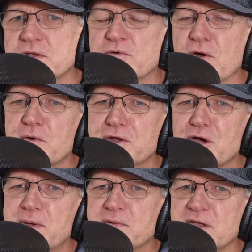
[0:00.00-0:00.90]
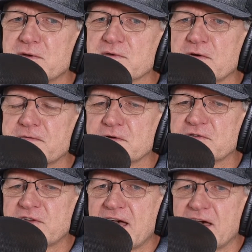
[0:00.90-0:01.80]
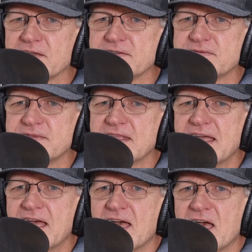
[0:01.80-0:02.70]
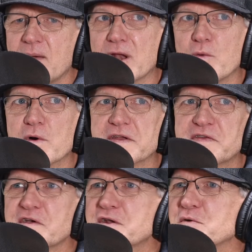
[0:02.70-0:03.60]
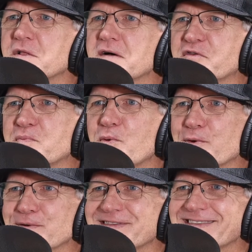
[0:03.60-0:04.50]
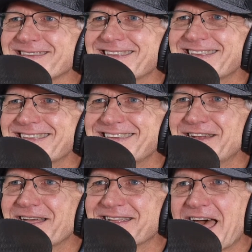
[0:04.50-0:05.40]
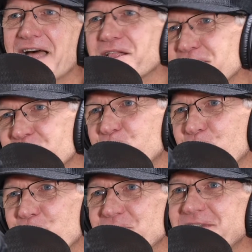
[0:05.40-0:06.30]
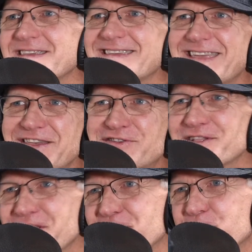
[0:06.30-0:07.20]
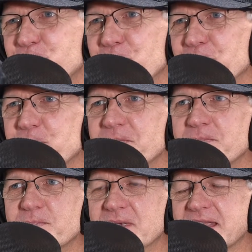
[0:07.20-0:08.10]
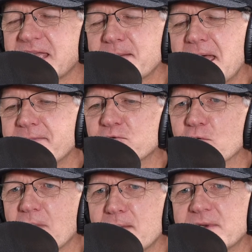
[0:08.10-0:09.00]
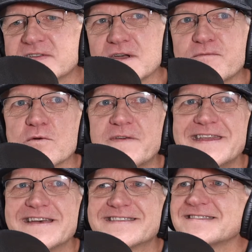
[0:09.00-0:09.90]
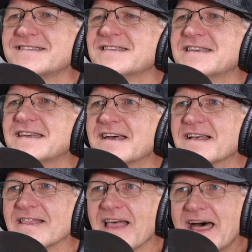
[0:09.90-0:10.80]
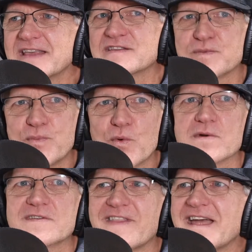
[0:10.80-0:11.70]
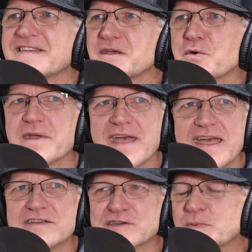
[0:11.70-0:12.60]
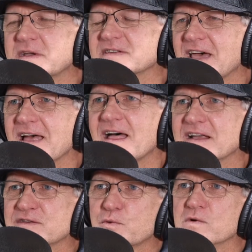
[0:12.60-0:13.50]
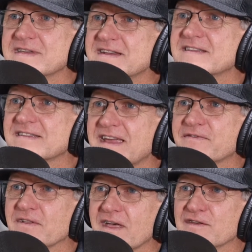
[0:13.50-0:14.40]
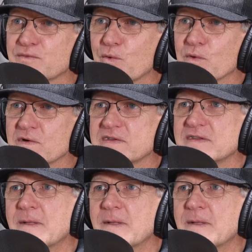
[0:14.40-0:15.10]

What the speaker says: growing up, he was our first child, and I mean, I wanted a son who loves sports. Like I love sports, he should love sports. But I kept having to remind myself, well, if he doesn't like sports, that's okay. Just because I like sports, he doesn't have to like sports. And